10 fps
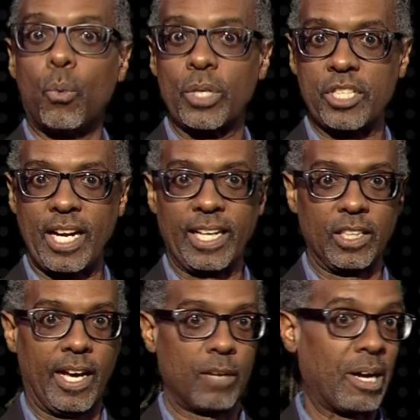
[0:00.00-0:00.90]
We're talking a
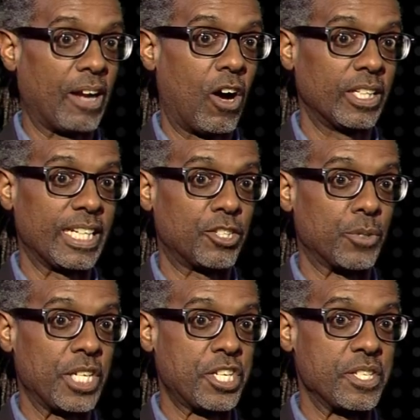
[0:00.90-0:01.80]
lot about holiday
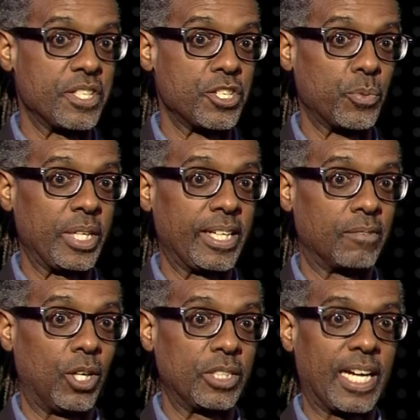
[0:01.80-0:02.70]
traditions this week
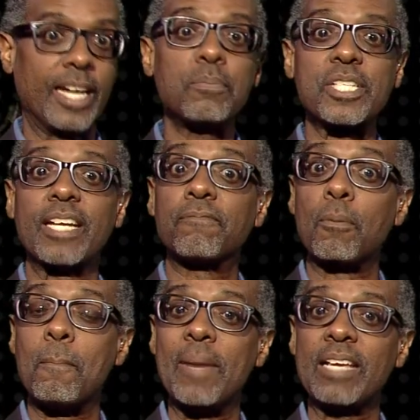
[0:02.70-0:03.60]
of all types, and for
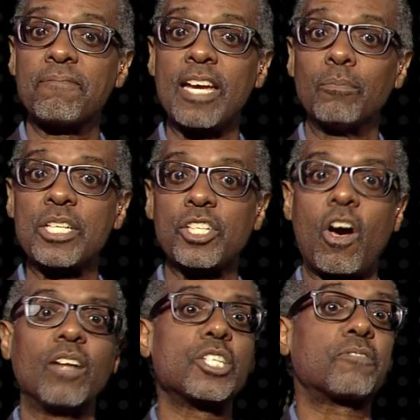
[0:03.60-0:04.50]
many families,
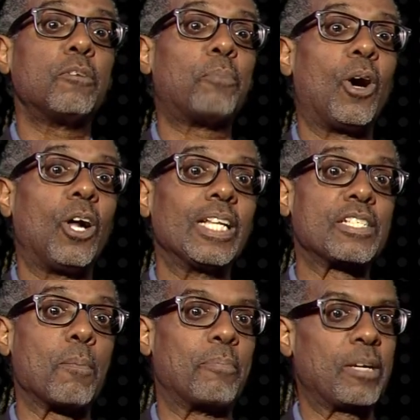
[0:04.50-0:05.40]
college football
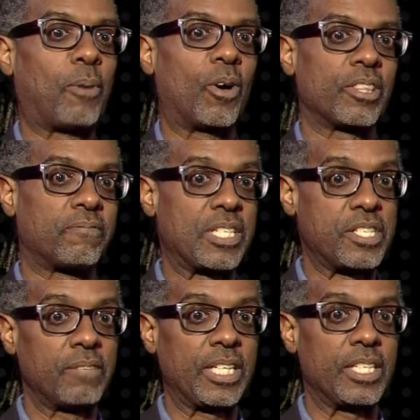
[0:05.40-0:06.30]
is a big part of the
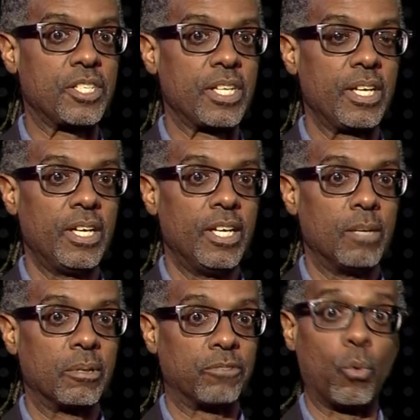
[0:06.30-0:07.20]
festivities.
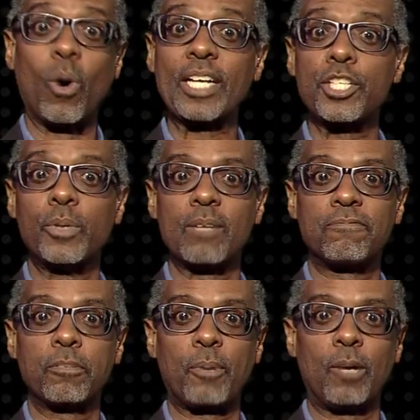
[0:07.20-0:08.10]
But for one UNM
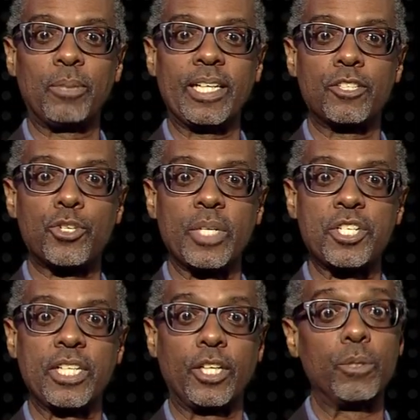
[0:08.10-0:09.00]
football player,
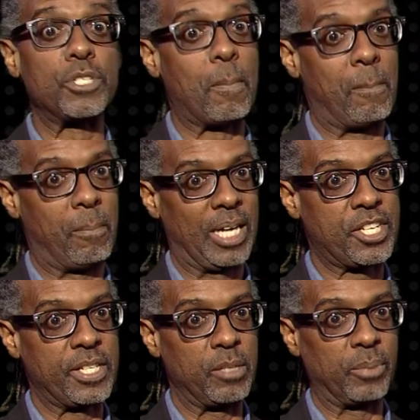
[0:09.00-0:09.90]
tradition goes
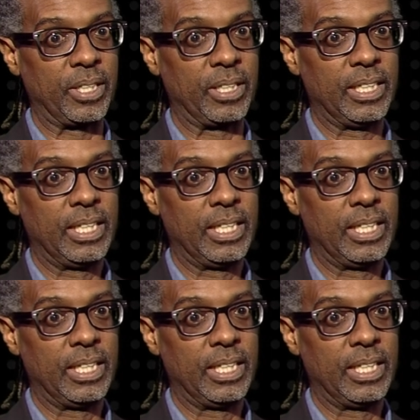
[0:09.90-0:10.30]
much deeper.